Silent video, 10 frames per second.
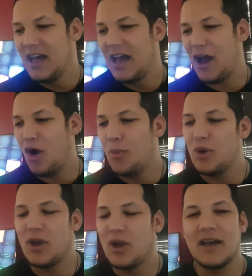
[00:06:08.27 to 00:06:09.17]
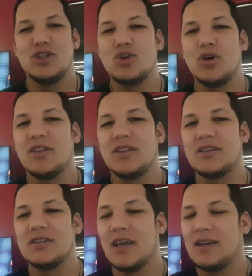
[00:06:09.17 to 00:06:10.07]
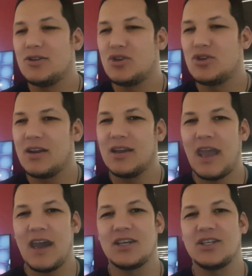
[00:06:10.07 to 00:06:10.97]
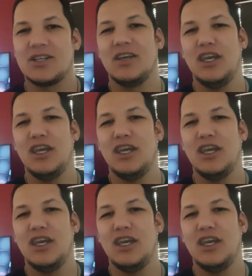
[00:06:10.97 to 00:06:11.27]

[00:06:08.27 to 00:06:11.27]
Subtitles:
I hope you guys enjoyed this trailer reaction.